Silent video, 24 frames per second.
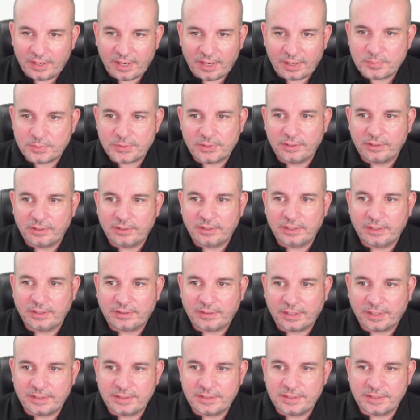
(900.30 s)
absolutely
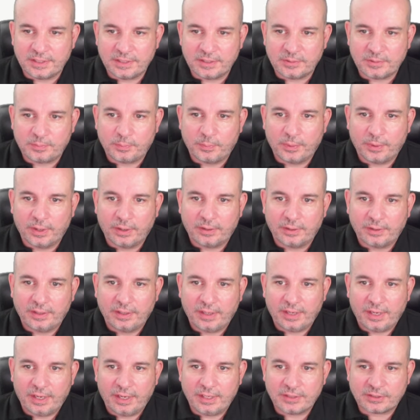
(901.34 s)
dated, but
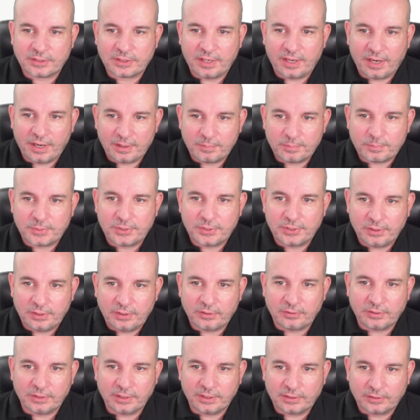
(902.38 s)
it's
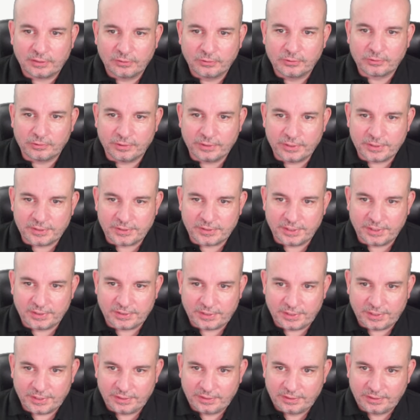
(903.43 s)
absolutely glorious,
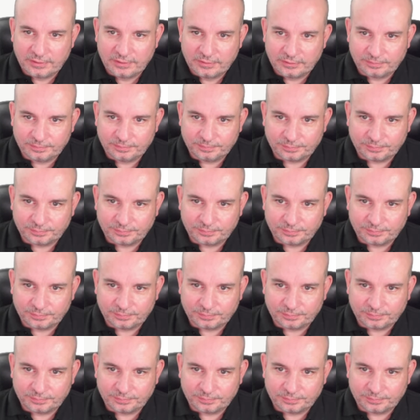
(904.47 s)
this thing.